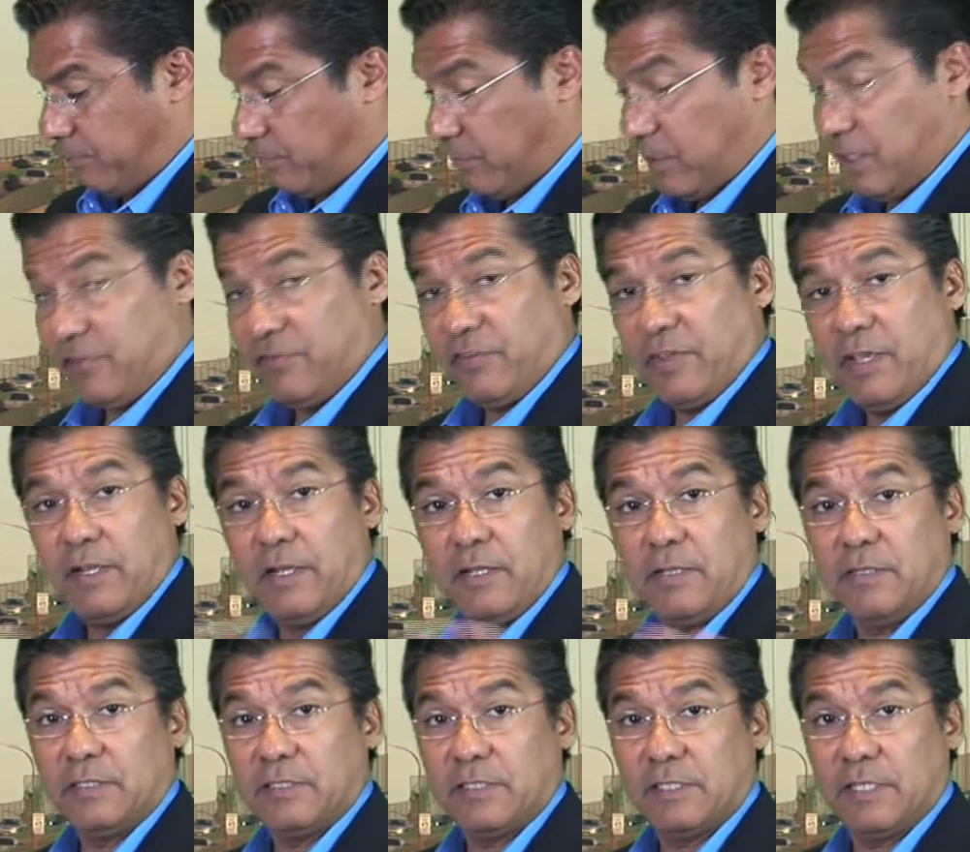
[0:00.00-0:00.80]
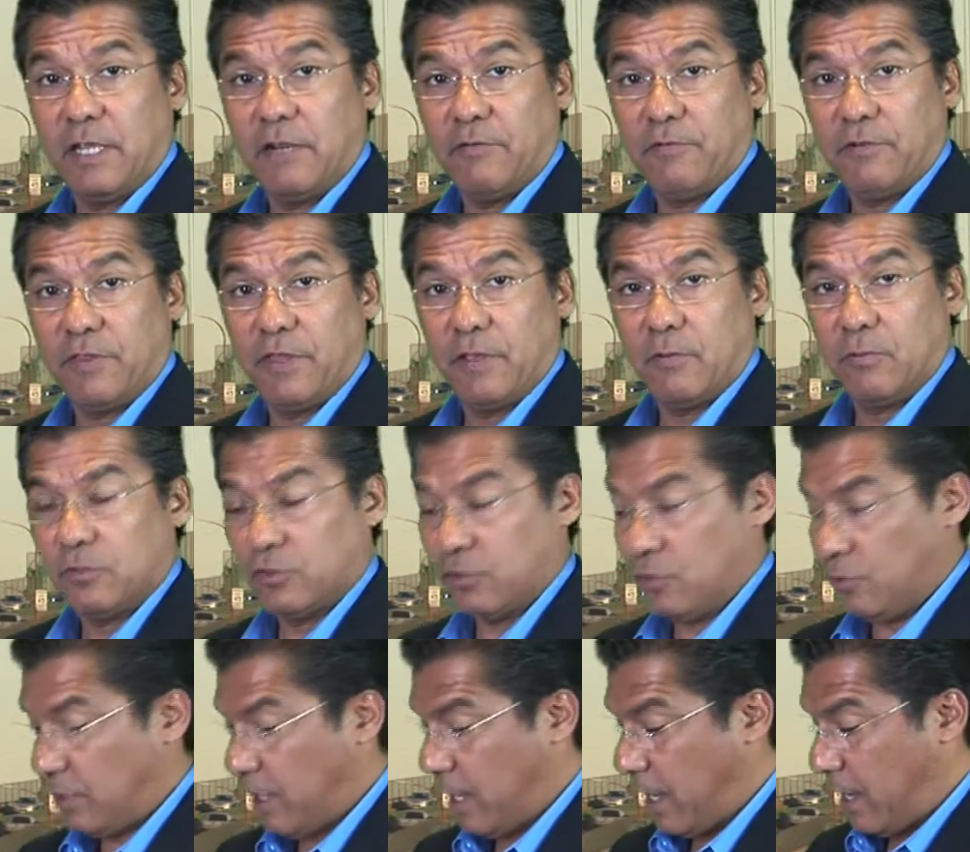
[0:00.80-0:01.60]
say, let's say everything was
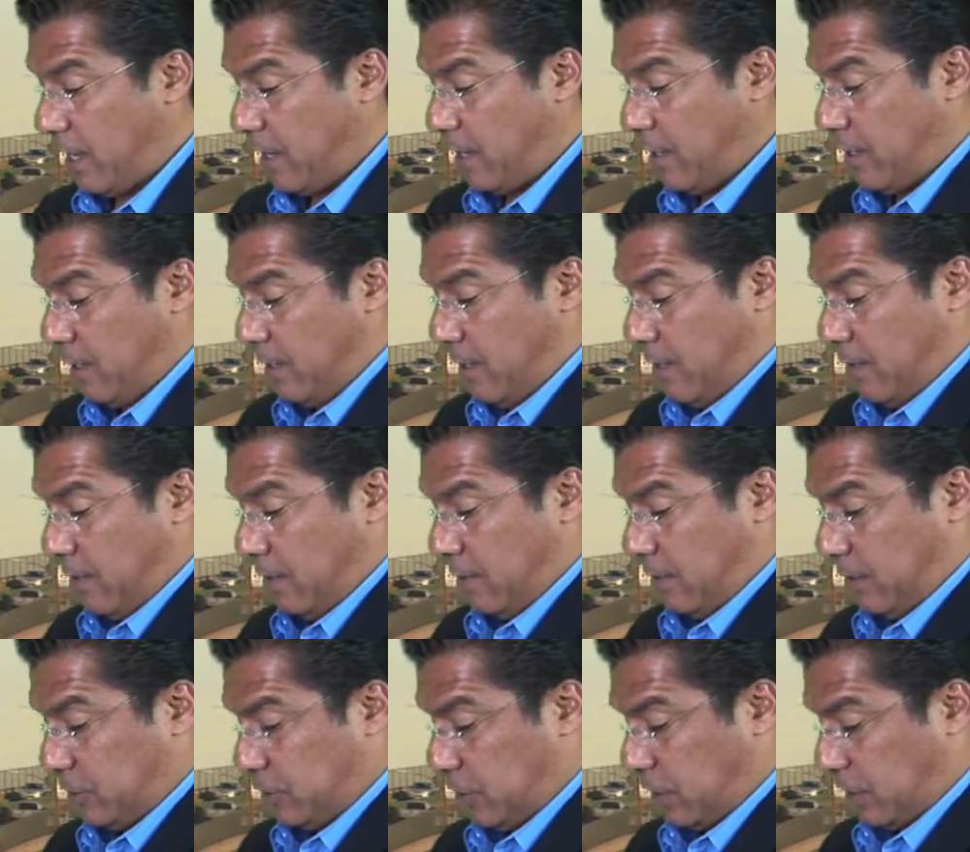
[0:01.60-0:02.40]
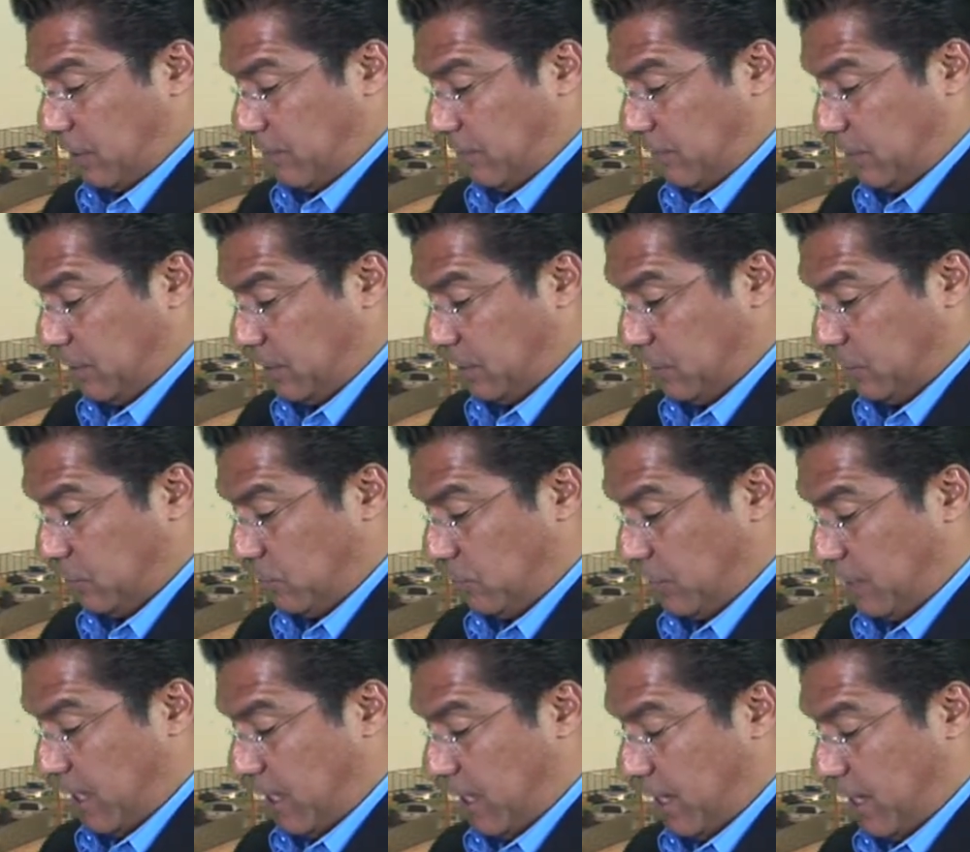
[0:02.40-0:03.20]
okay. They check everything's
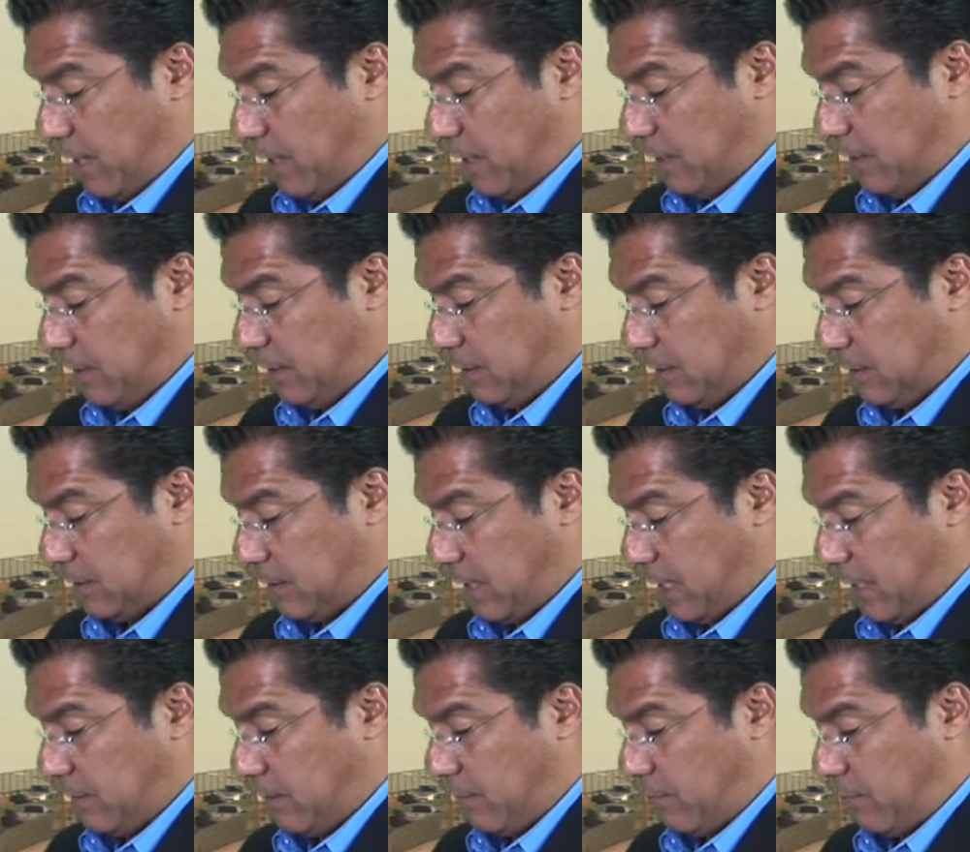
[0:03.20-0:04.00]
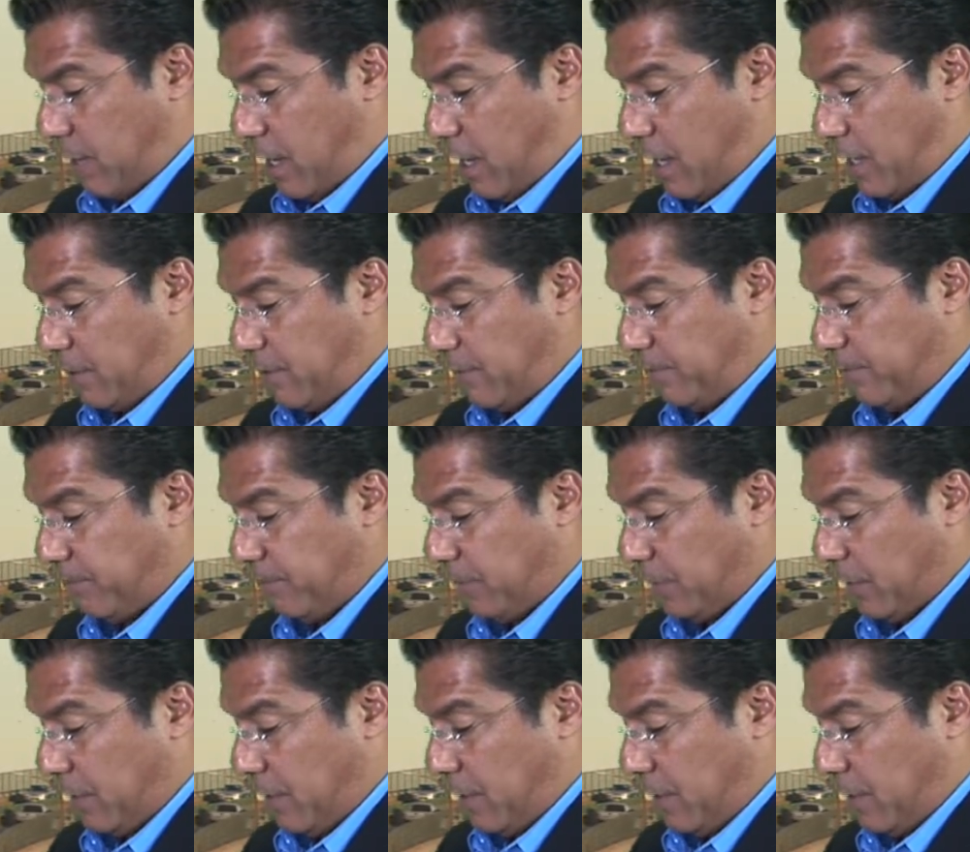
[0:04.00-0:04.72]
okay, sign the bottom.